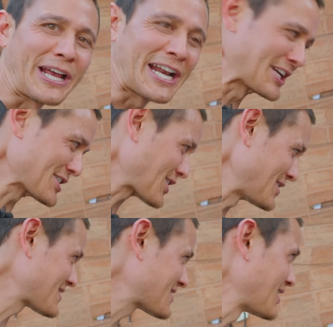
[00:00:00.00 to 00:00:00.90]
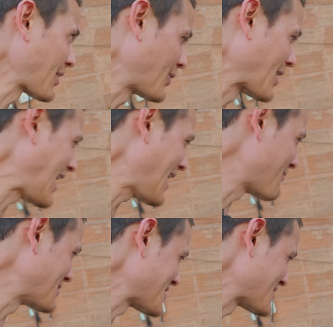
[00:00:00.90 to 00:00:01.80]
we got a dish called Serong
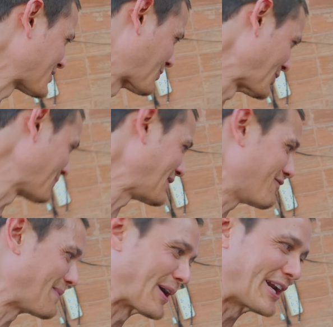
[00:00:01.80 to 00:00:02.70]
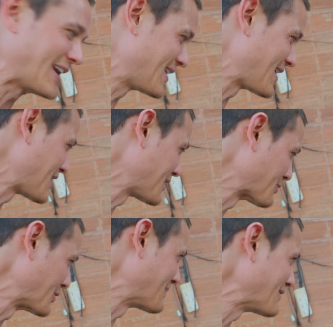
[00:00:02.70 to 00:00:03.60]
Hai, which is grilled beef, marinated and then
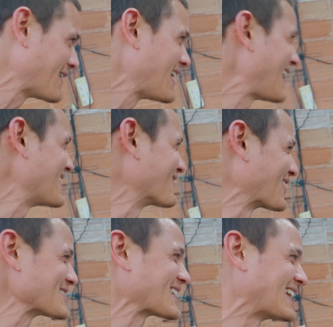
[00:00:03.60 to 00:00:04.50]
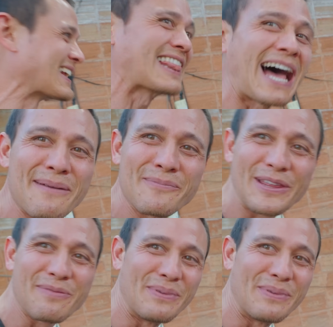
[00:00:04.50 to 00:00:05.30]
grilled beef. And then we're also getting lab with